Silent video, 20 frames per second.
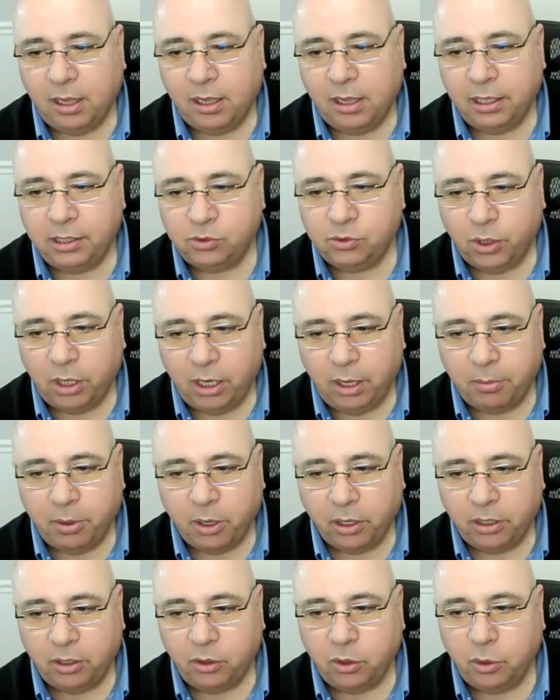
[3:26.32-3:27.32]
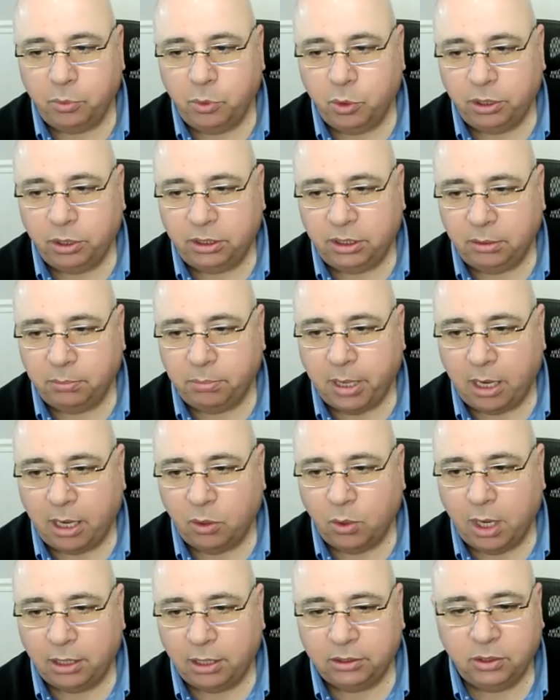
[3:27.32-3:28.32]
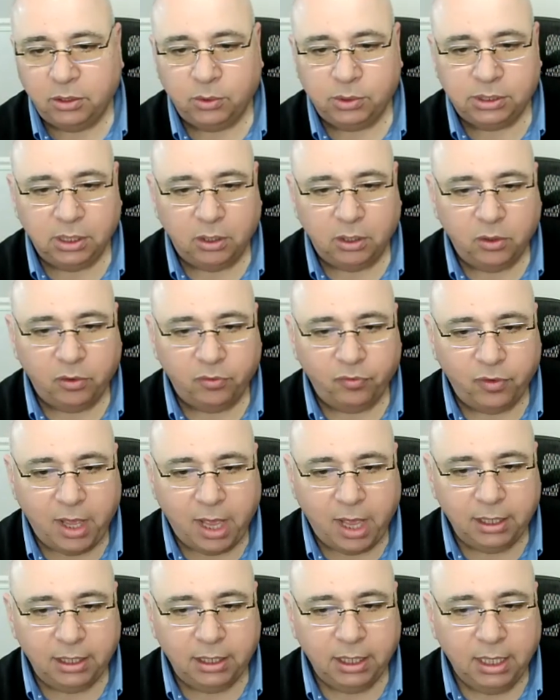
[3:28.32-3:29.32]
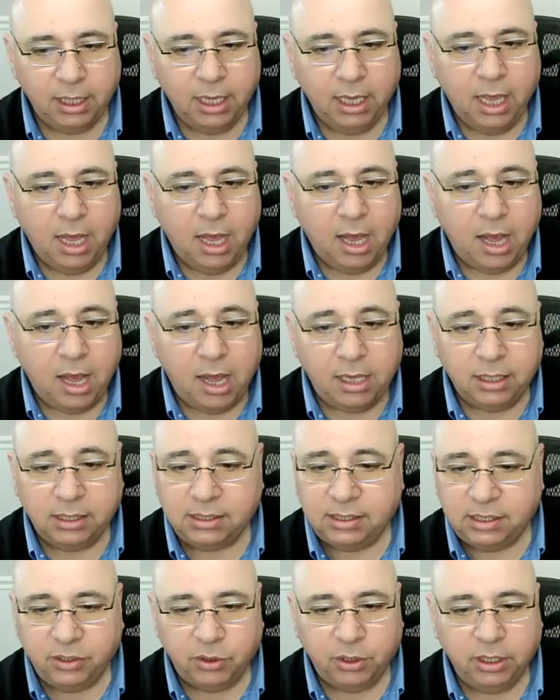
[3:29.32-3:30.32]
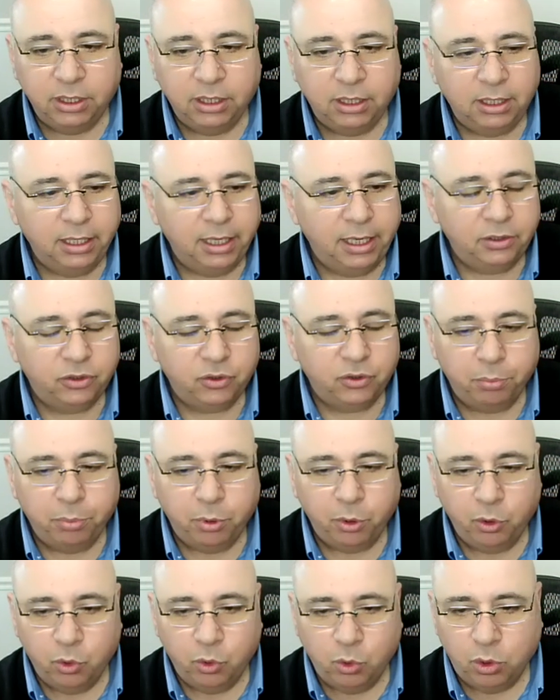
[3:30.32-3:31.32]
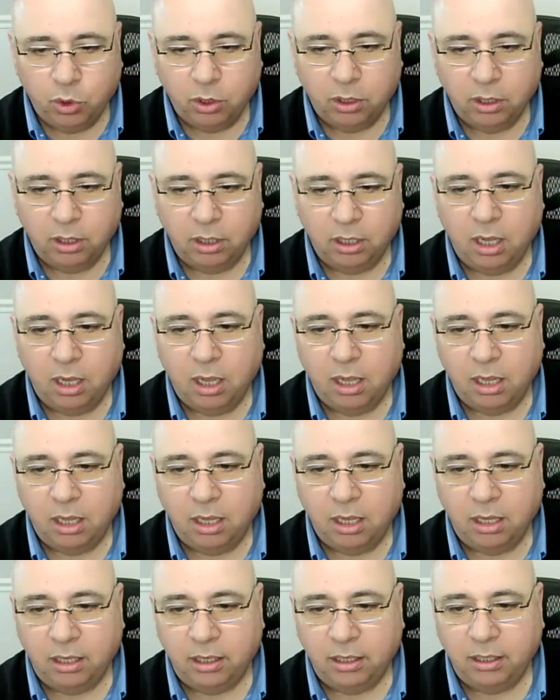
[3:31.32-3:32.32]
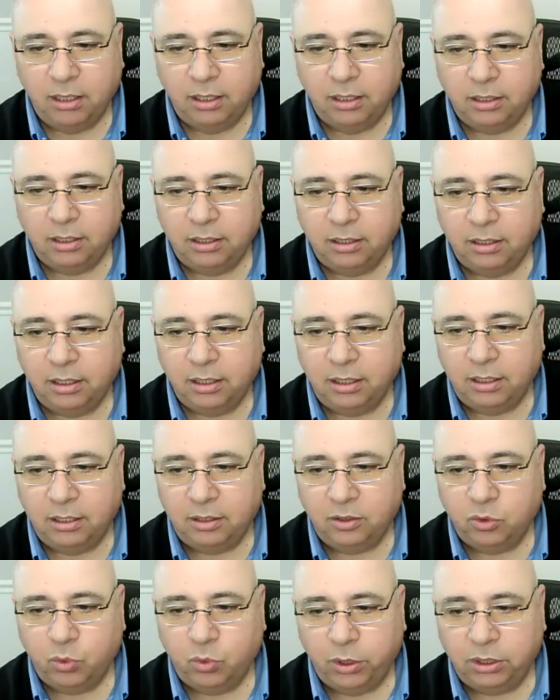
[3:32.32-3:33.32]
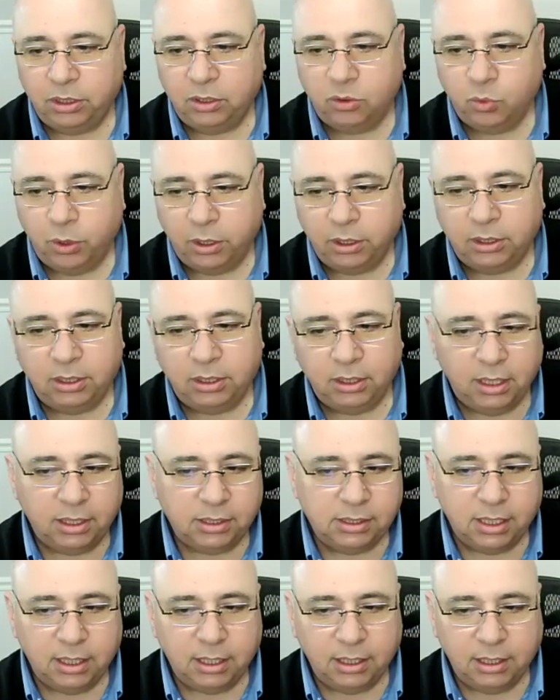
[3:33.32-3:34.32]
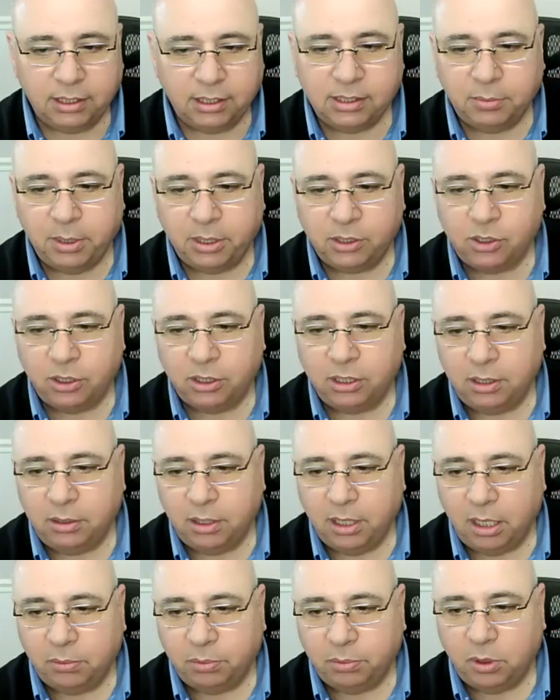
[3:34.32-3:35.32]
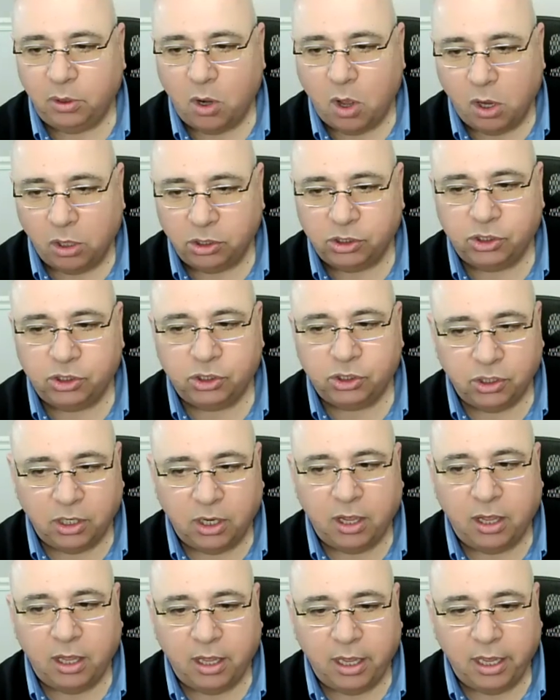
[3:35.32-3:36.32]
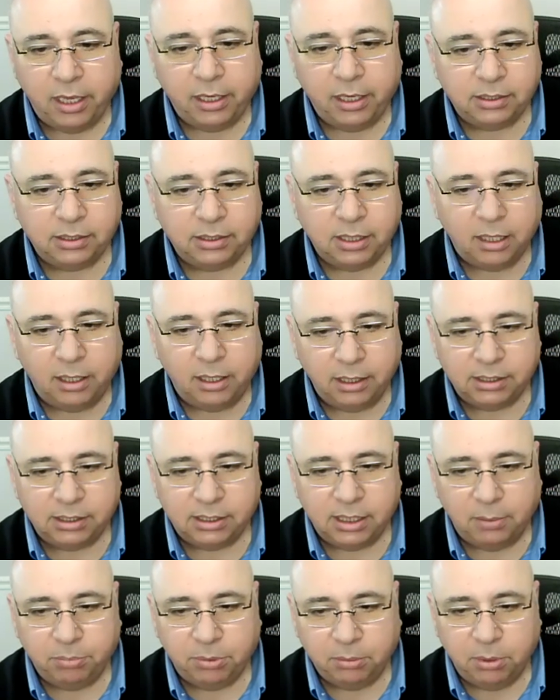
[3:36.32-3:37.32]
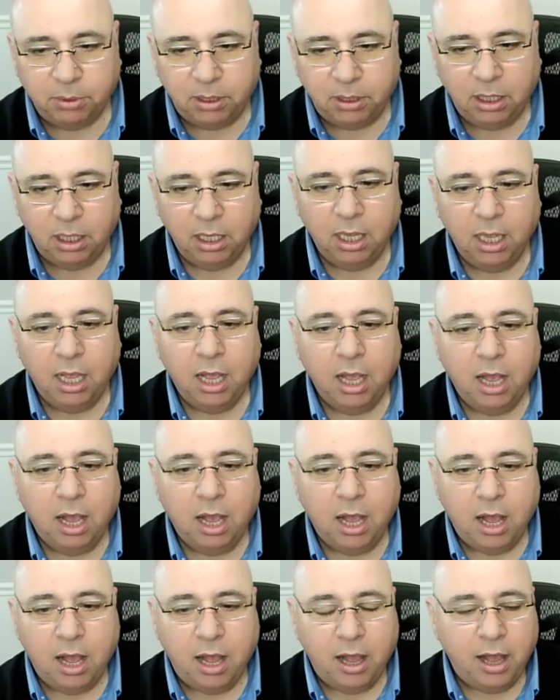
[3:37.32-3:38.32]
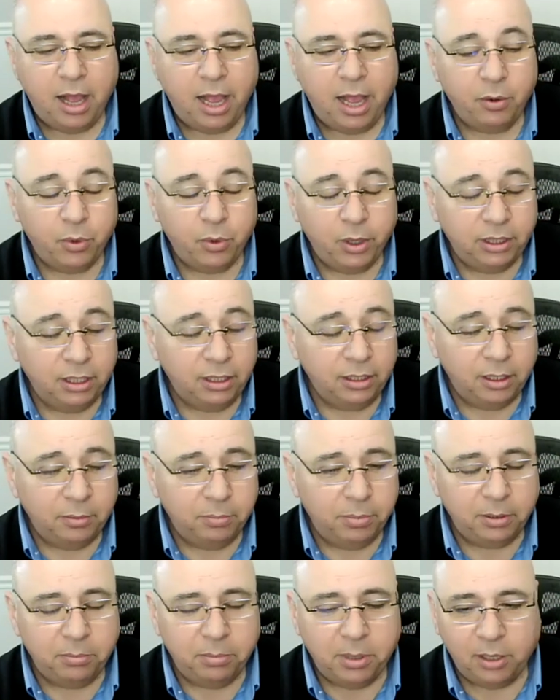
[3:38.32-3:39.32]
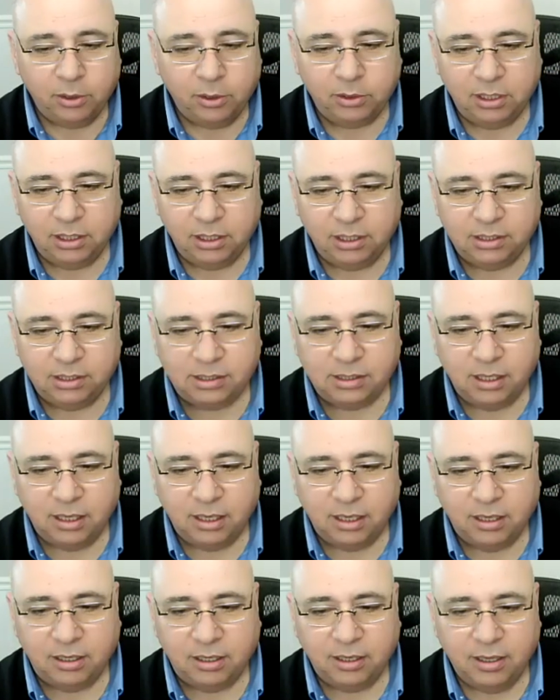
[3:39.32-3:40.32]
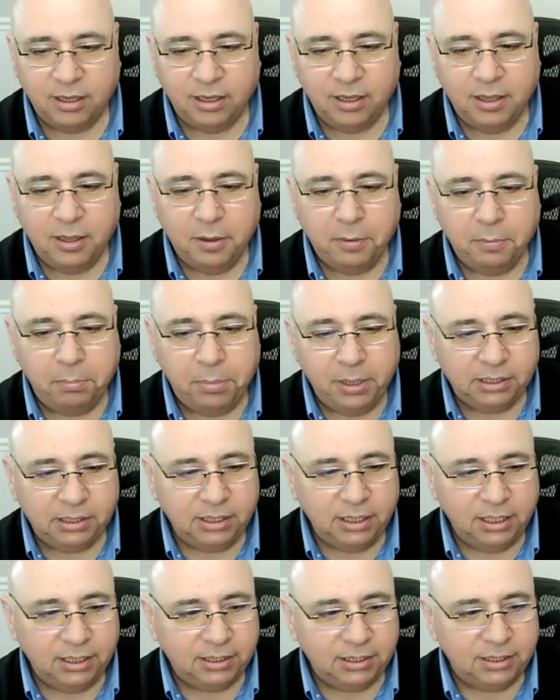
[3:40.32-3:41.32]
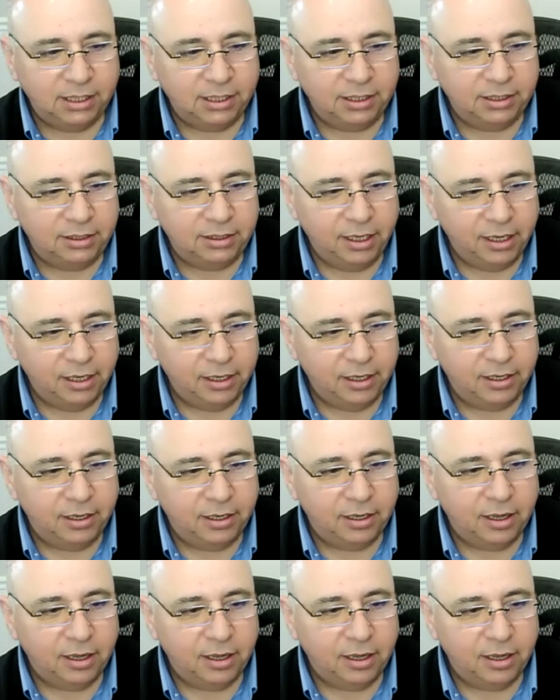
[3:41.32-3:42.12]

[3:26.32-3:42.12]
Israeli-American community in Palo Alto, Silicon Valley. Serial entrepreneur. In 2020, as I mentioned, he helped launch UnXeptable. I read a little bit about his business and tech